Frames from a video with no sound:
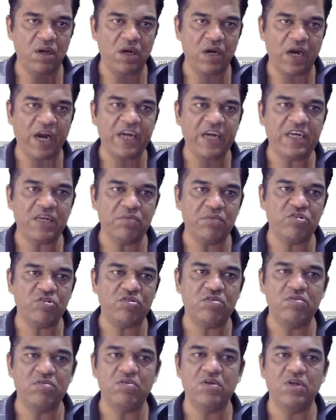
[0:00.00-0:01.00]

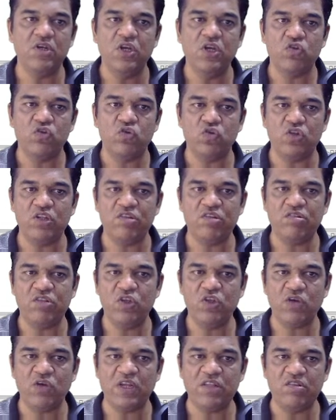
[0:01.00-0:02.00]
items. So this
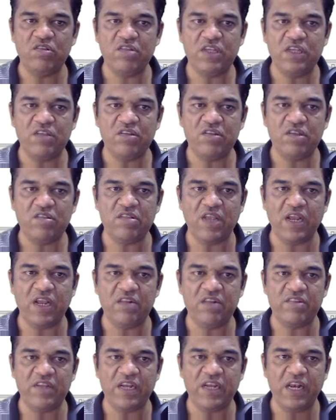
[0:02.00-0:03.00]
you can see is a
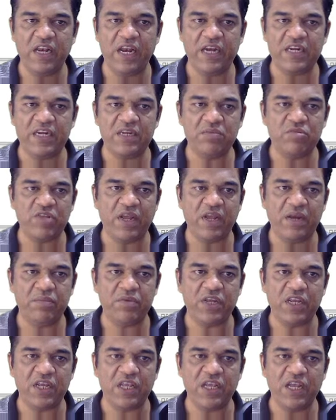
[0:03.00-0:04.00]
single items I am
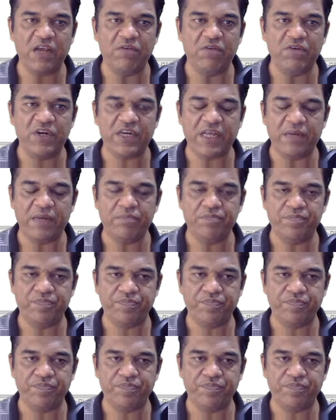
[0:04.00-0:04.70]
taking every time.